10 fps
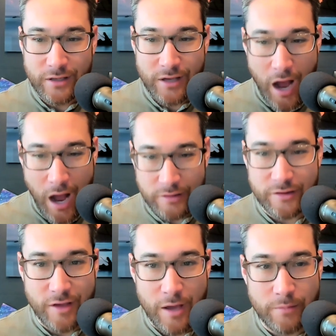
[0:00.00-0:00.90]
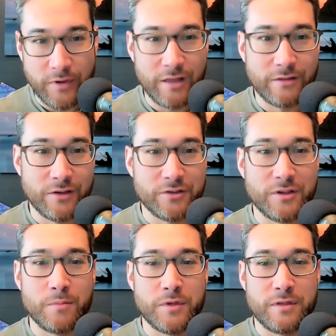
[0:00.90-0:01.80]
concept into
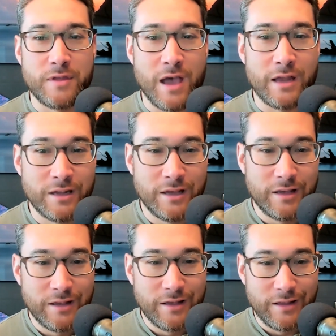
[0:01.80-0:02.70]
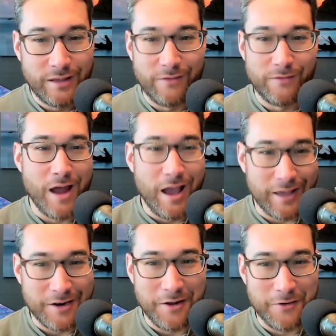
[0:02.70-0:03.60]
something that even I
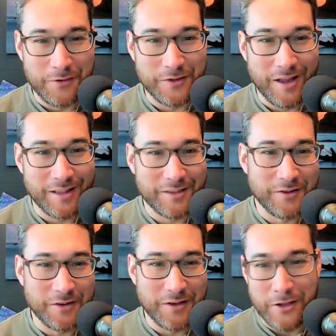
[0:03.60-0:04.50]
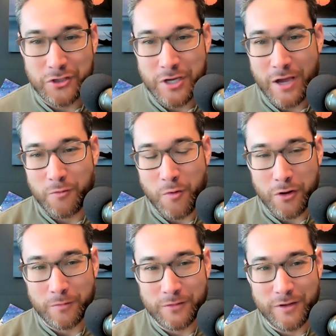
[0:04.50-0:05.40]
can understand. So again, Chet,
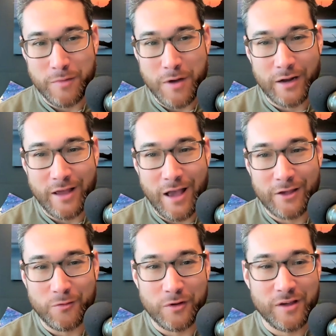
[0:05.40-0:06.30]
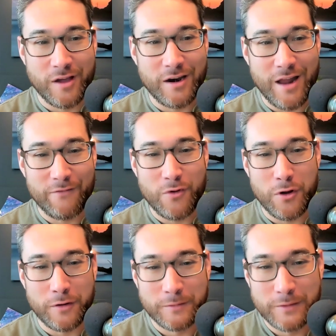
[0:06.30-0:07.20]
welcome to the podcast. We're excited to have you on.